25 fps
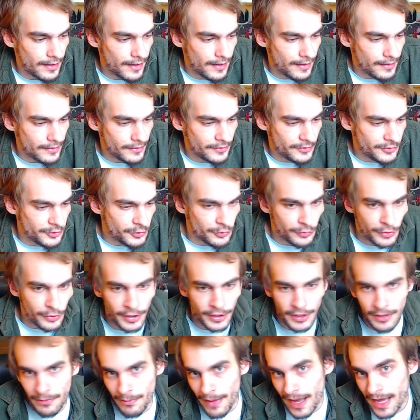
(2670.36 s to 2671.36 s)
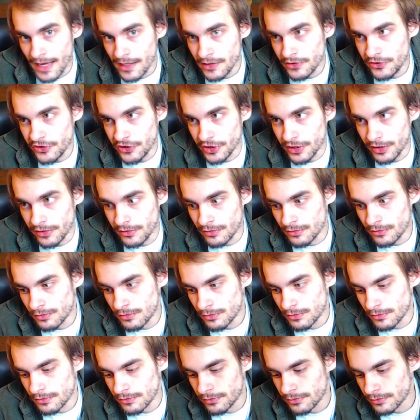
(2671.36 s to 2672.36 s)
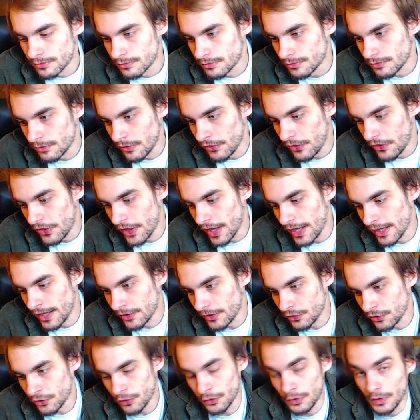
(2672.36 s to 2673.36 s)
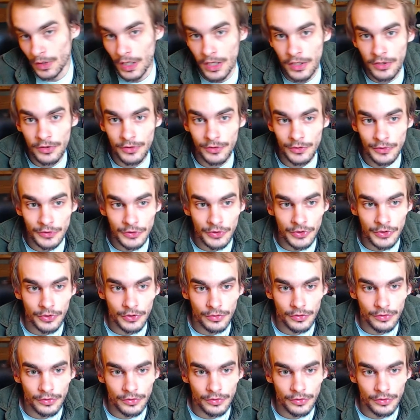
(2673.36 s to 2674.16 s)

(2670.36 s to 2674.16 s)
you could imagine that your lungs,